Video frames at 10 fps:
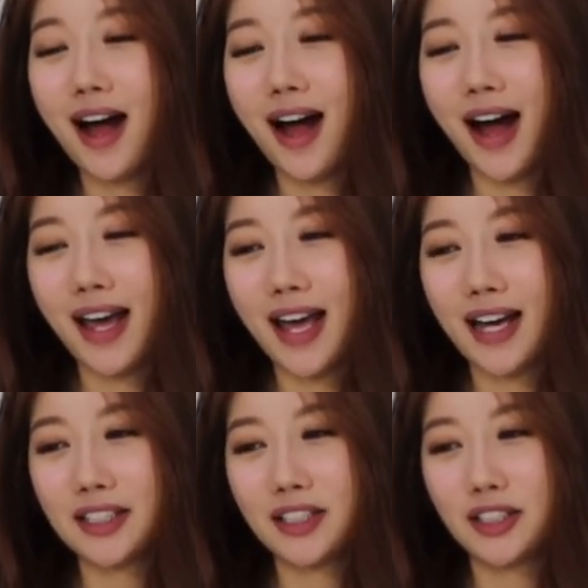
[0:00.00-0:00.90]
I
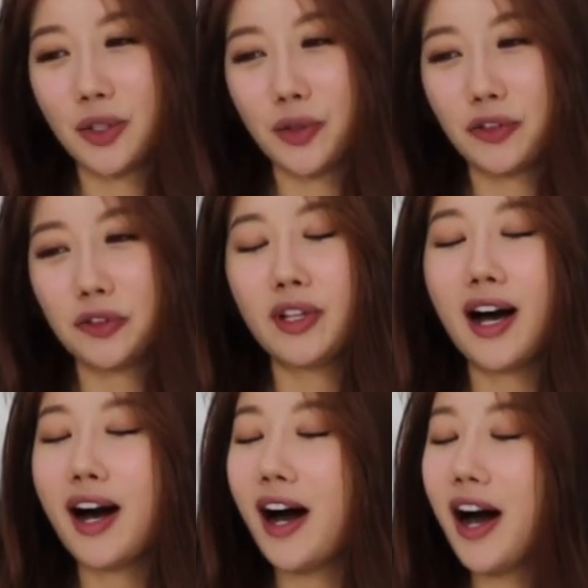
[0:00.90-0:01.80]
had to go through a
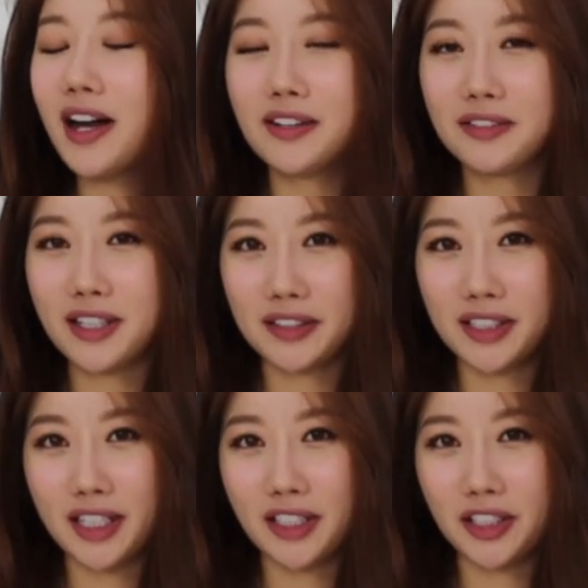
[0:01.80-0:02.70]
lot of
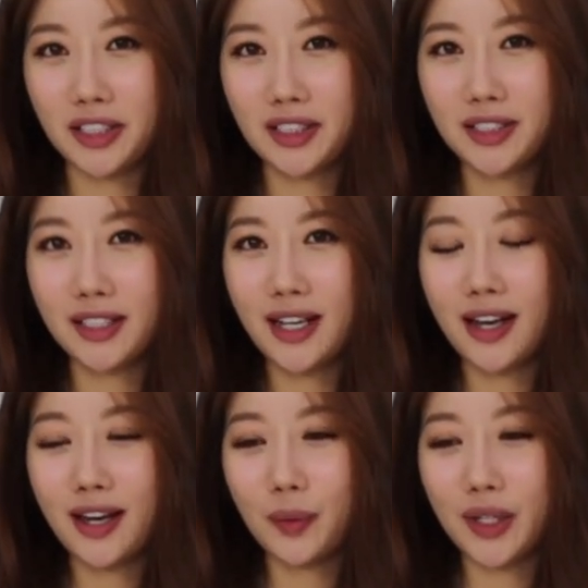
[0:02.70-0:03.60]
irritation
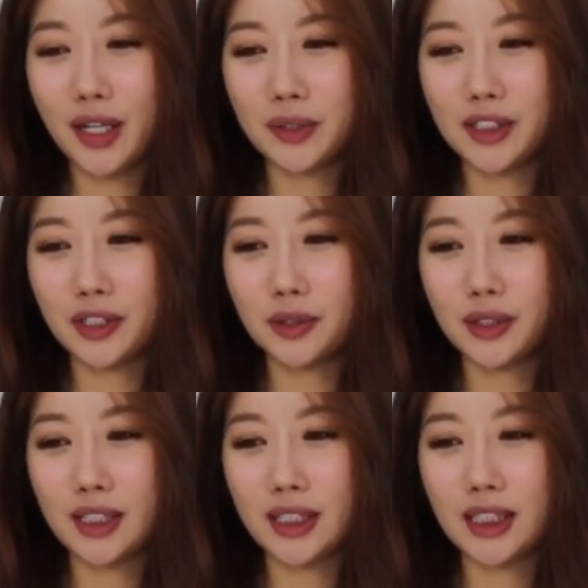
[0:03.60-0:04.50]
when I was
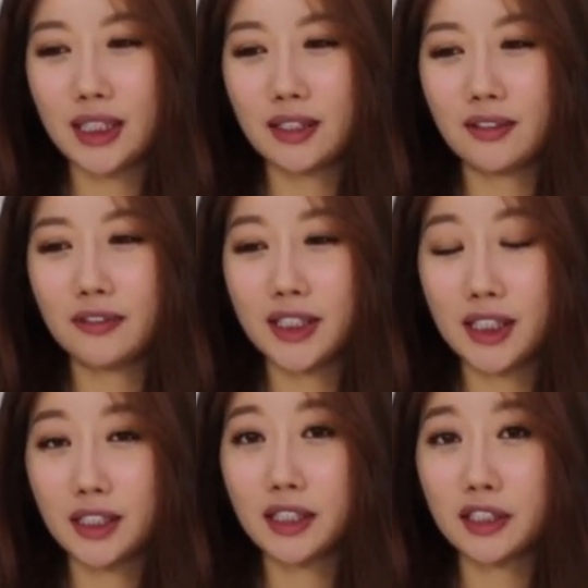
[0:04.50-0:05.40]
using
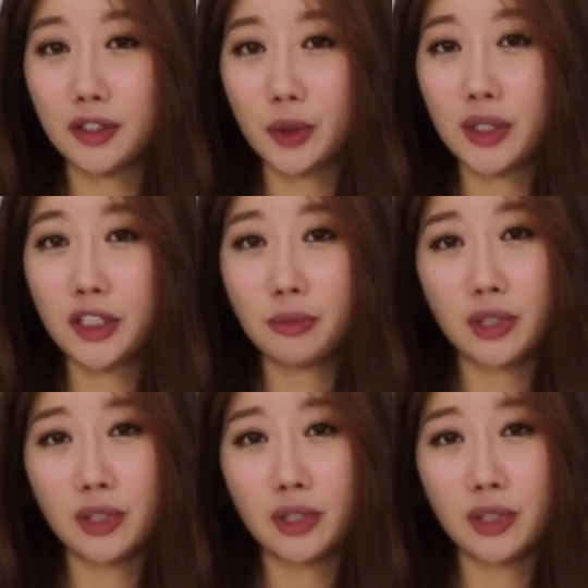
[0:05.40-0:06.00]
physical exfoliation